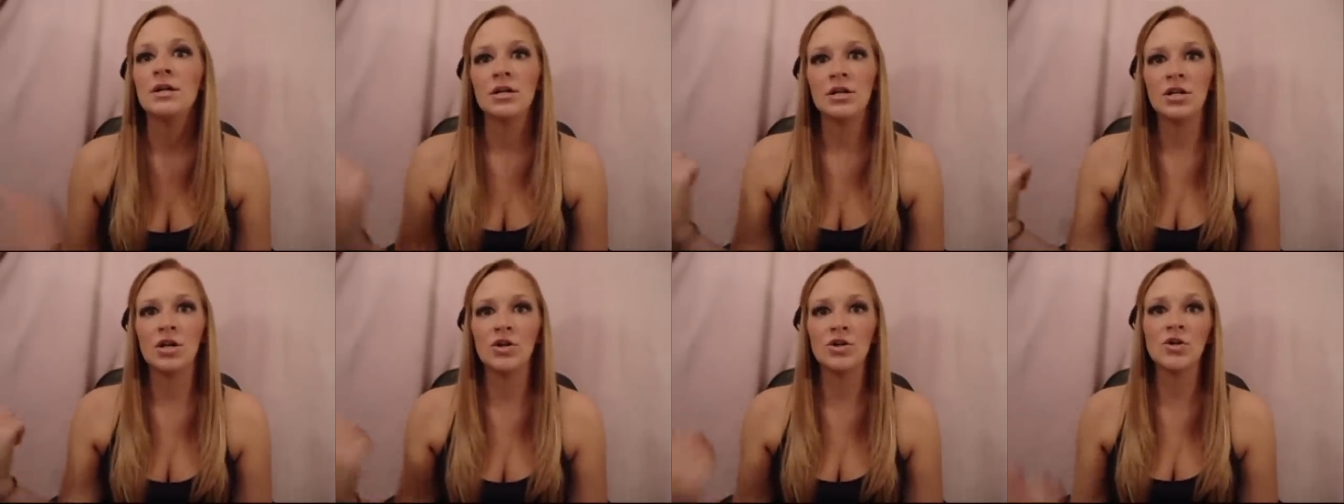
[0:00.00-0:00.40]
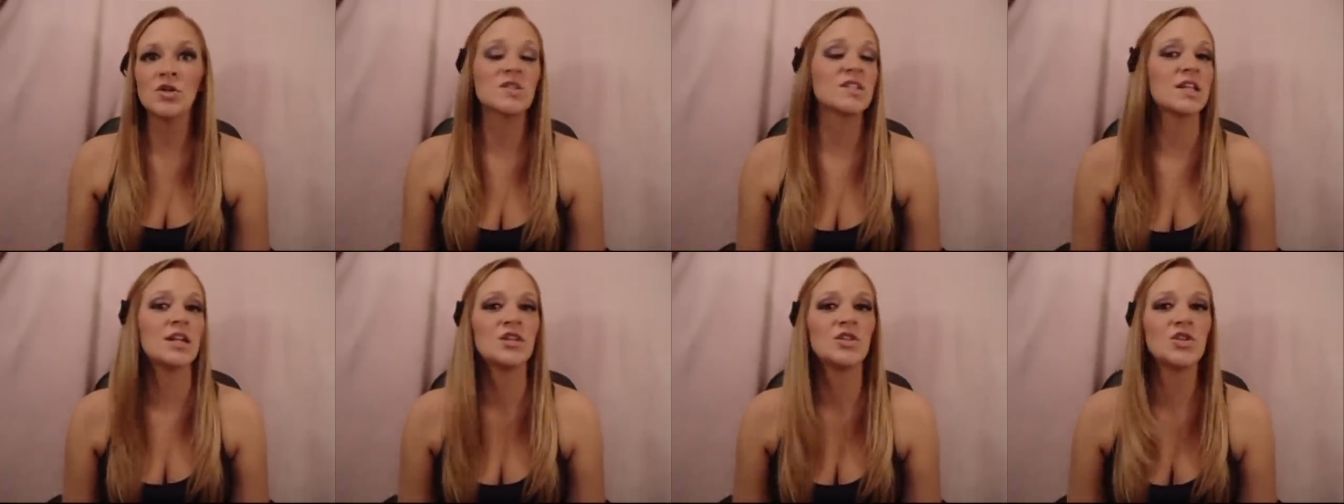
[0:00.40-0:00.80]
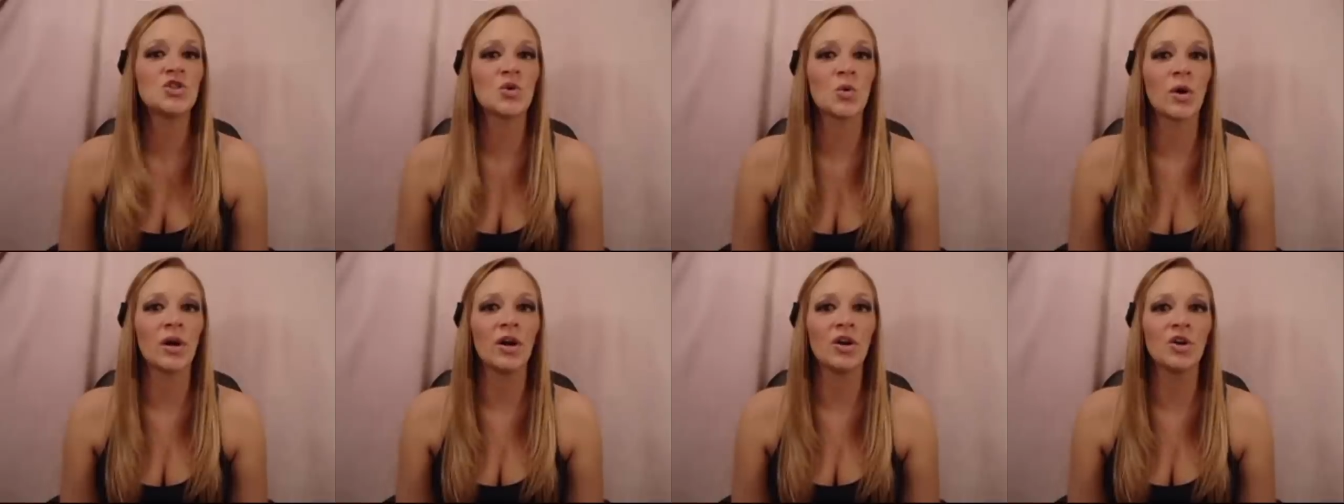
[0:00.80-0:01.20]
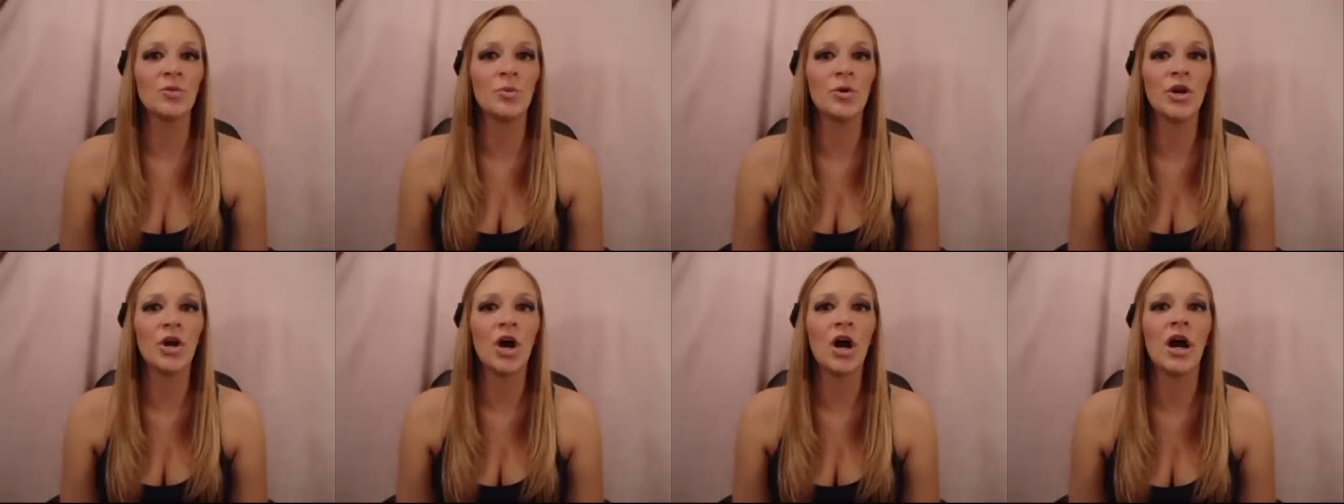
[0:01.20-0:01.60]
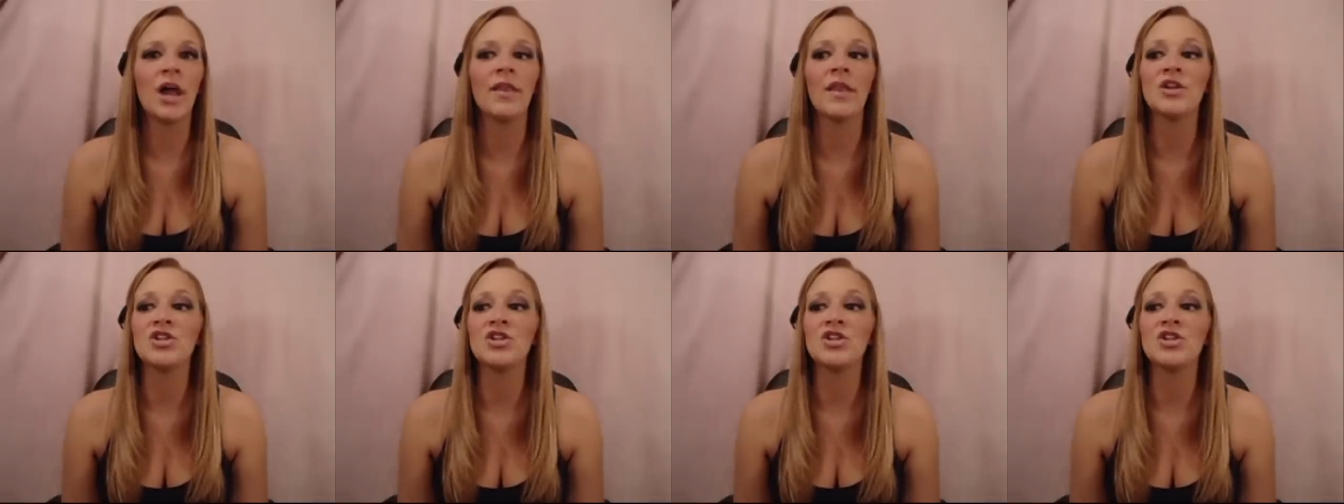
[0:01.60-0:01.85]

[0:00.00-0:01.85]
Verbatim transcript: you know, use in a tutorial to put on,